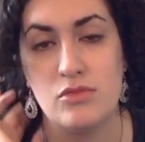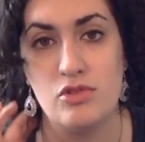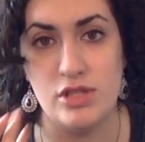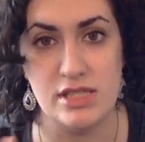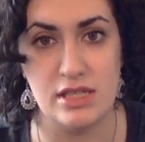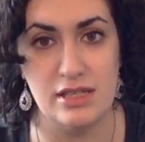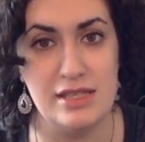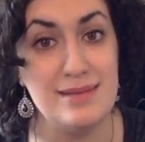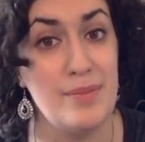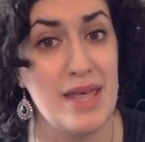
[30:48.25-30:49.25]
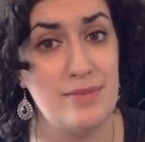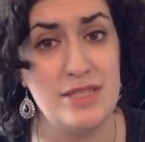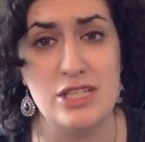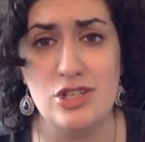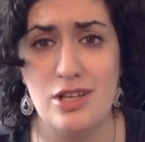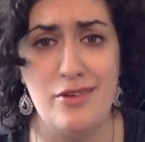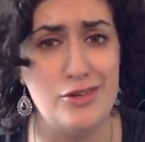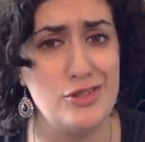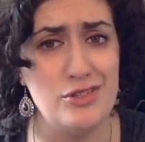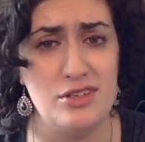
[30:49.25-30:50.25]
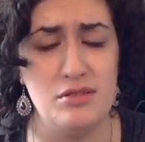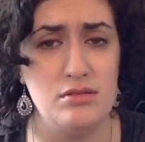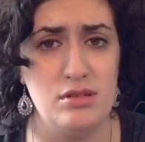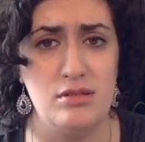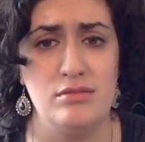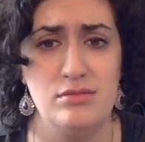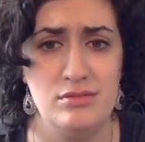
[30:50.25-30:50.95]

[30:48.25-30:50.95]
Krista is a mathematician, and she's a, you know,